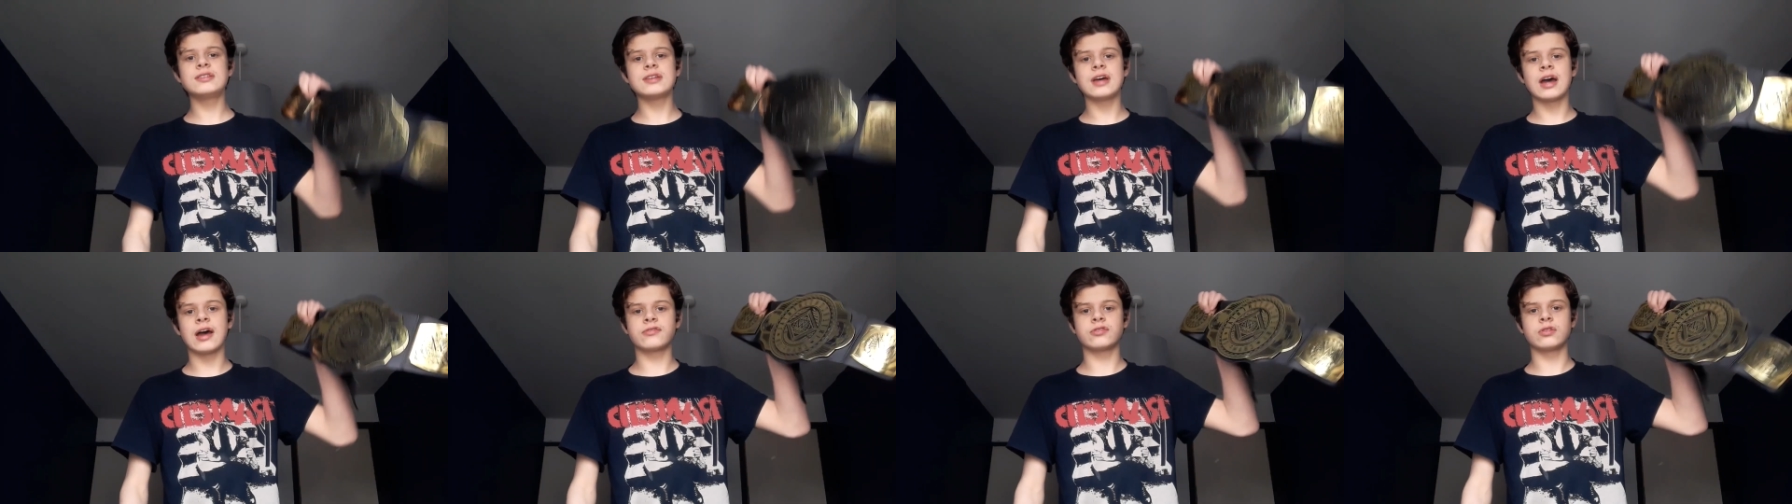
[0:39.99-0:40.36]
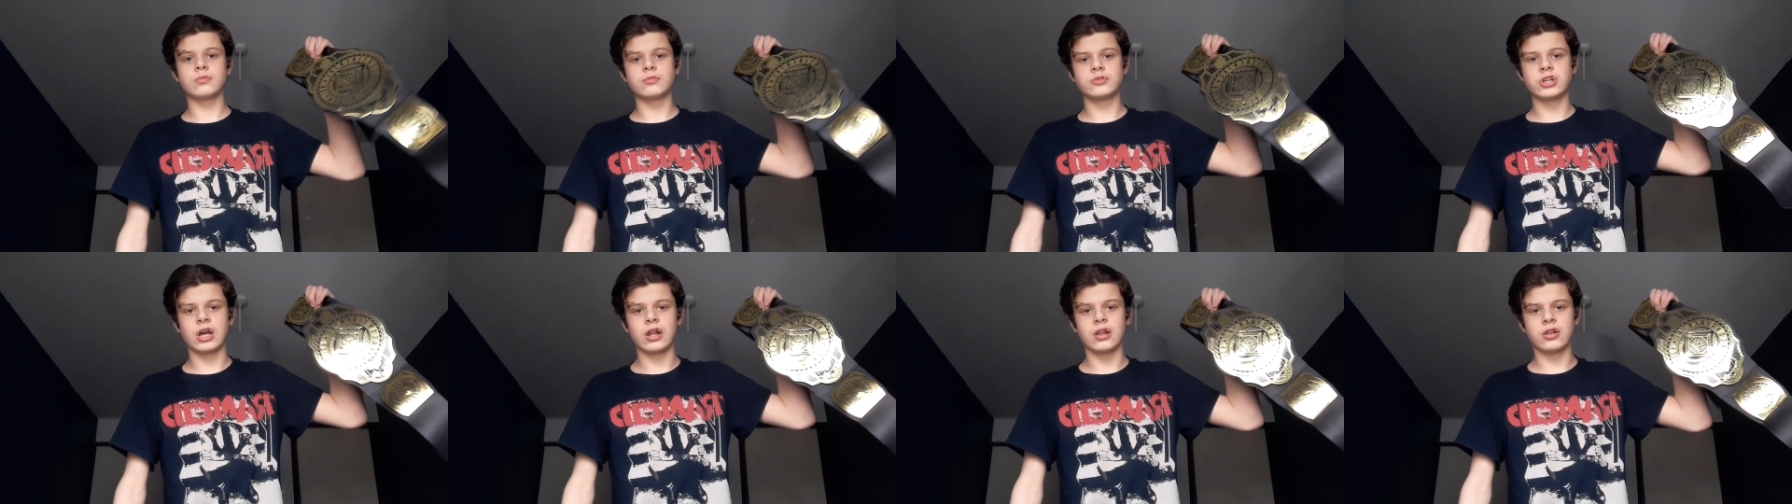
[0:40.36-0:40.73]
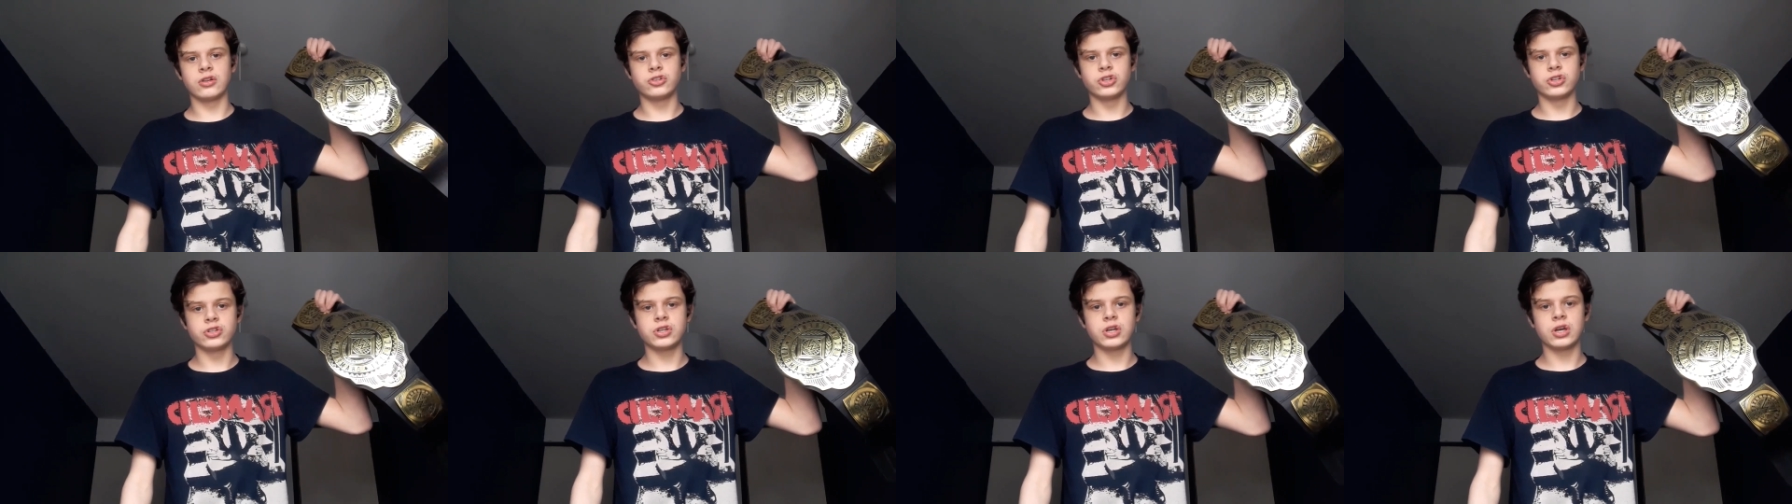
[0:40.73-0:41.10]
to have some
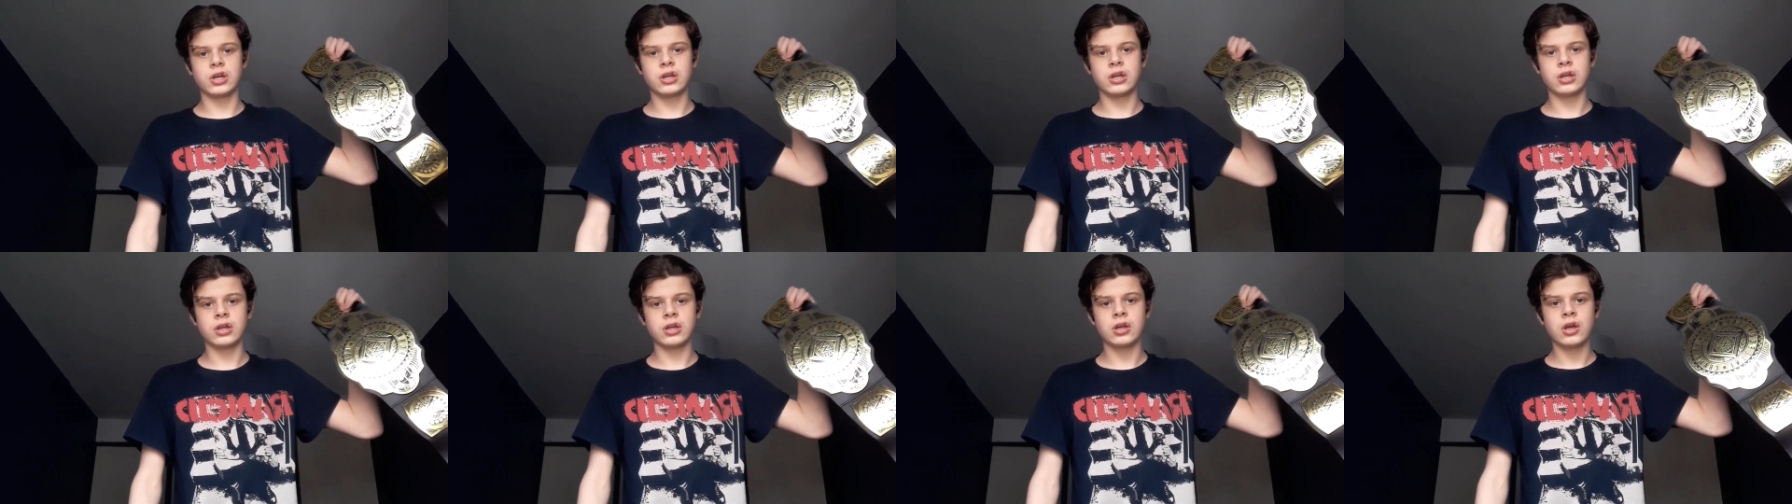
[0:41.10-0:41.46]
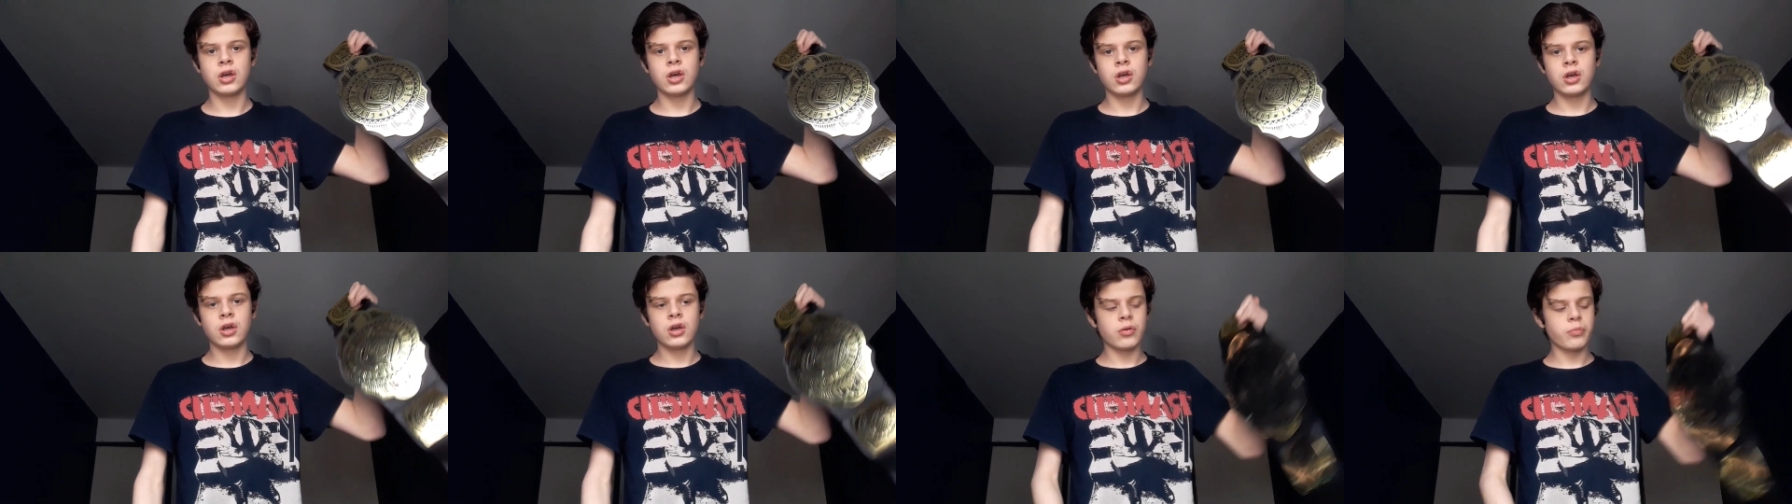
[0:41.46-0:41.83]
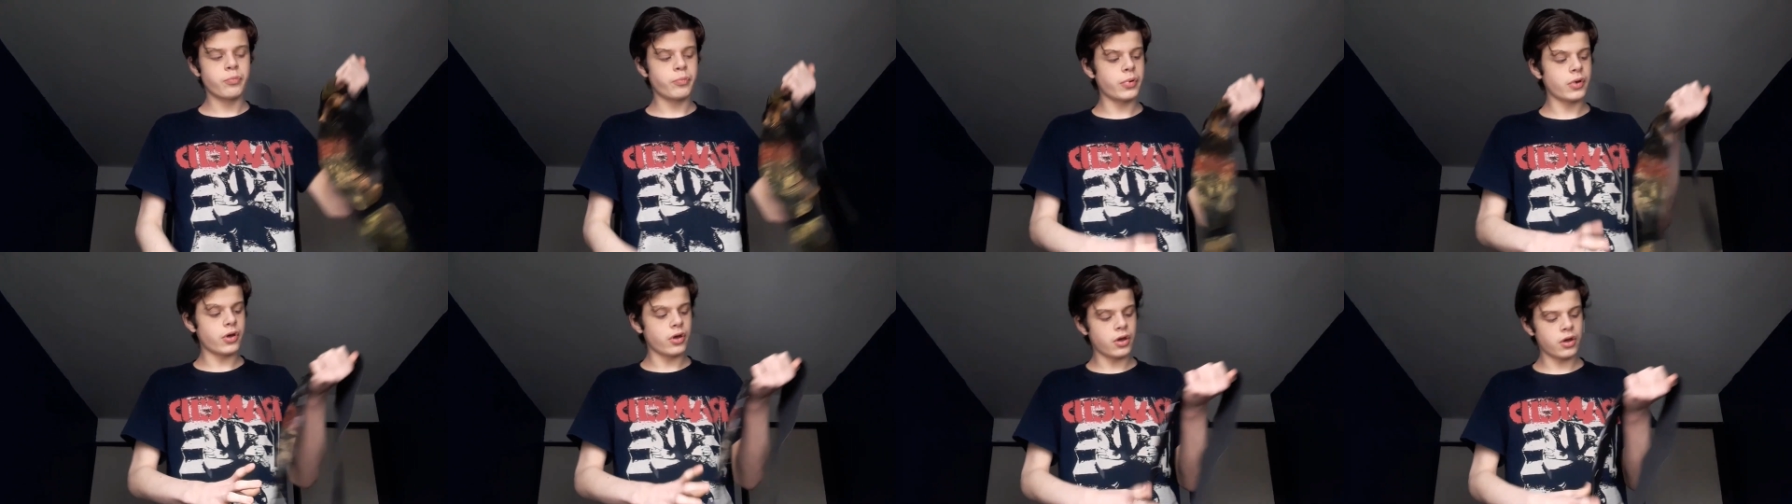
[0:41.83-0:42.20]
challenges.
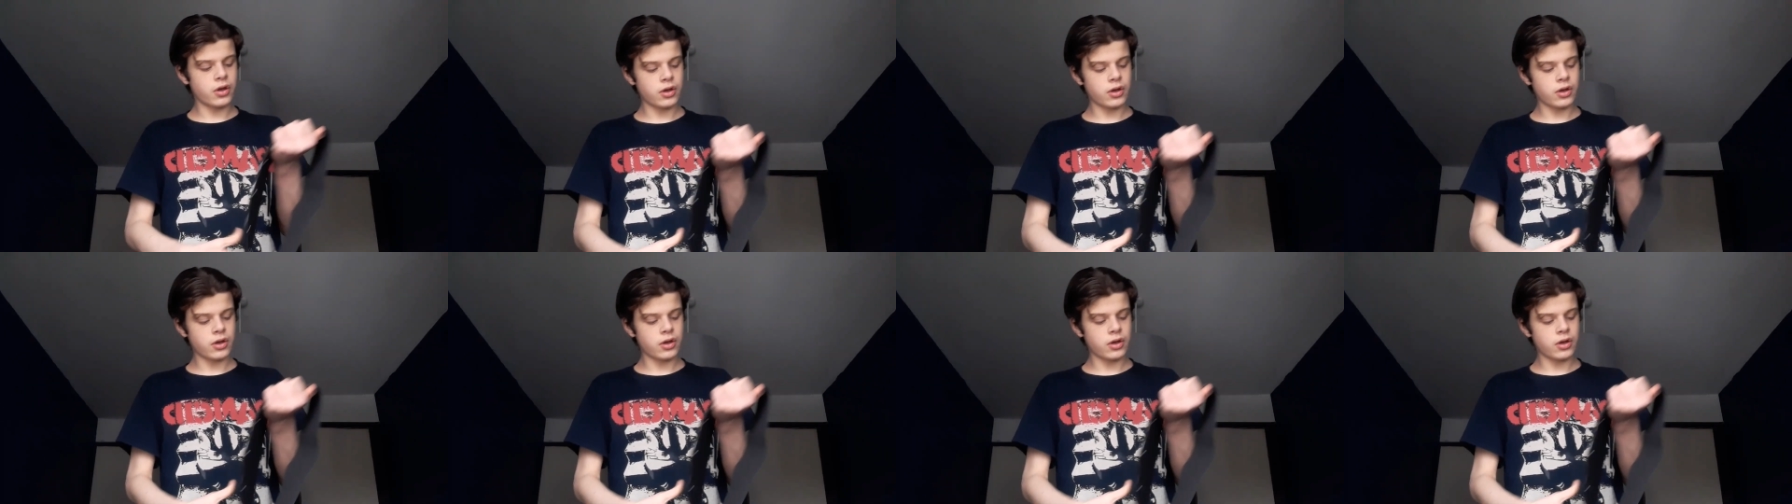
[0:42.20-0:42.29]
But